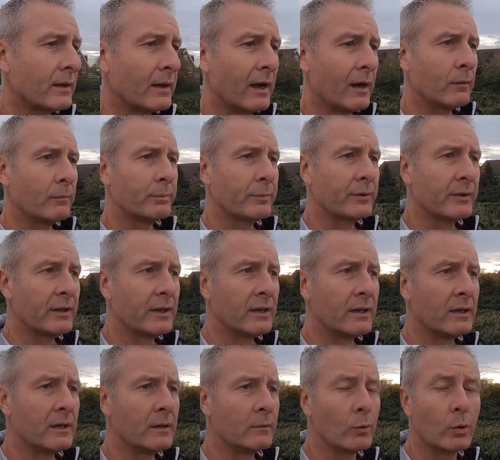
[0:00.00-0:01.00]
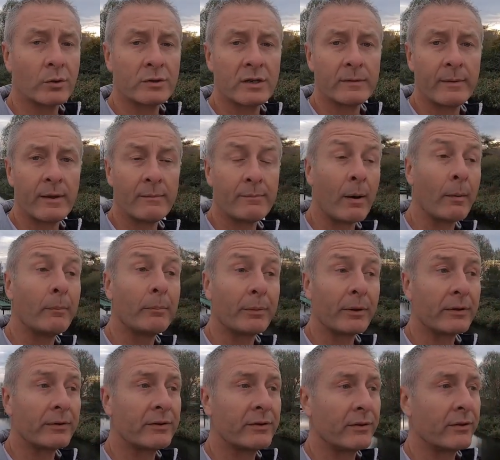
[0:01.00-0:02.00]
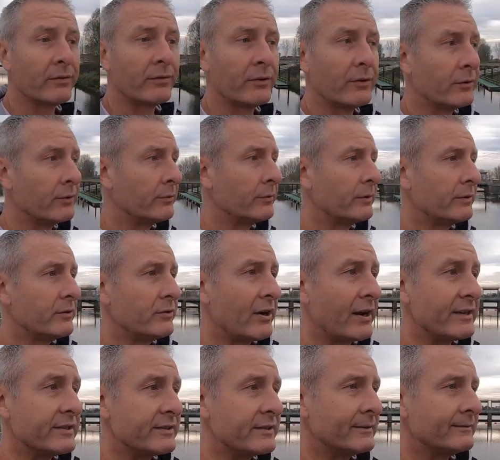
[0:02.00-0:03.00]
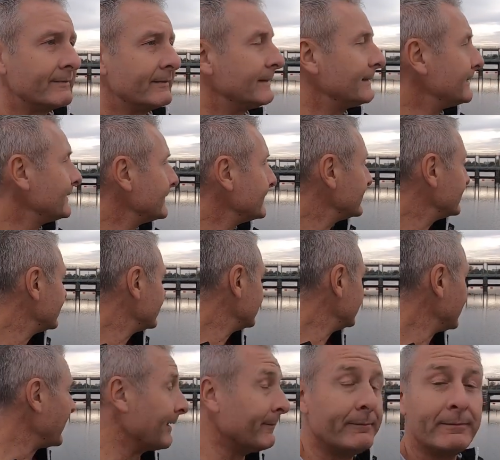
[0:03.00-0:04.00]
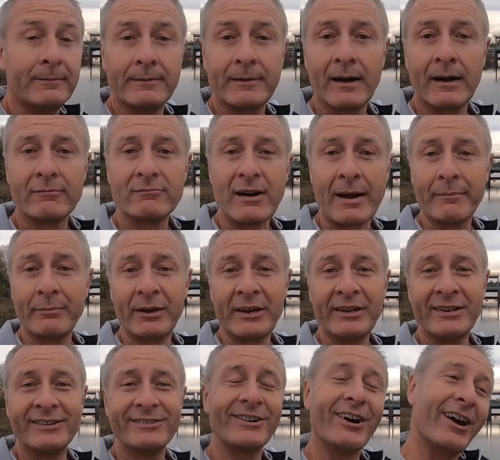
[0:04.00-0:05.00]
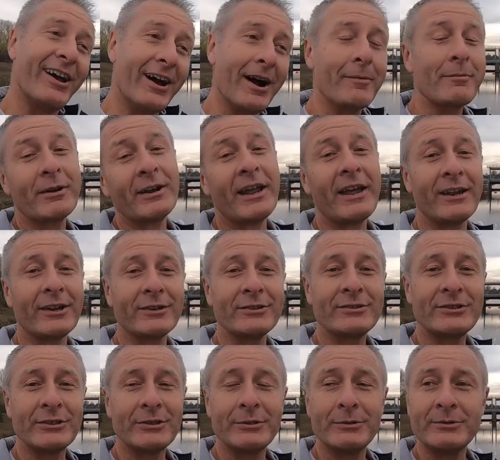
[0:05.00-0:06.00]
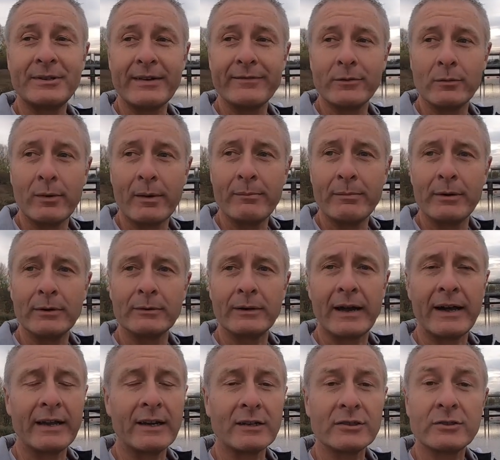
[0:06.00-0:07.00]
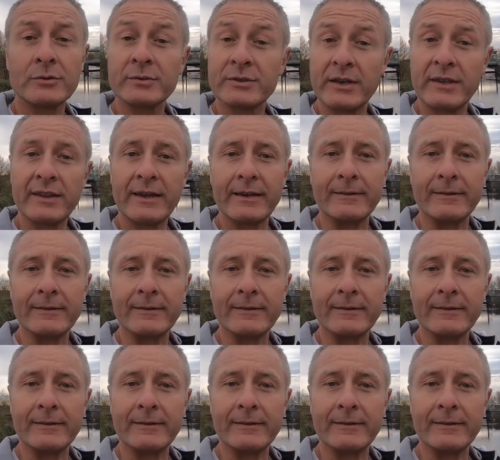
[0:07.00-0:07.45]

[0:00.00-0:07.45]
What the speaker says: help the water be pumped through the drains. Yeah, I'm rambling. Right, I'm gonna head on to Denver Windmill and I shall see you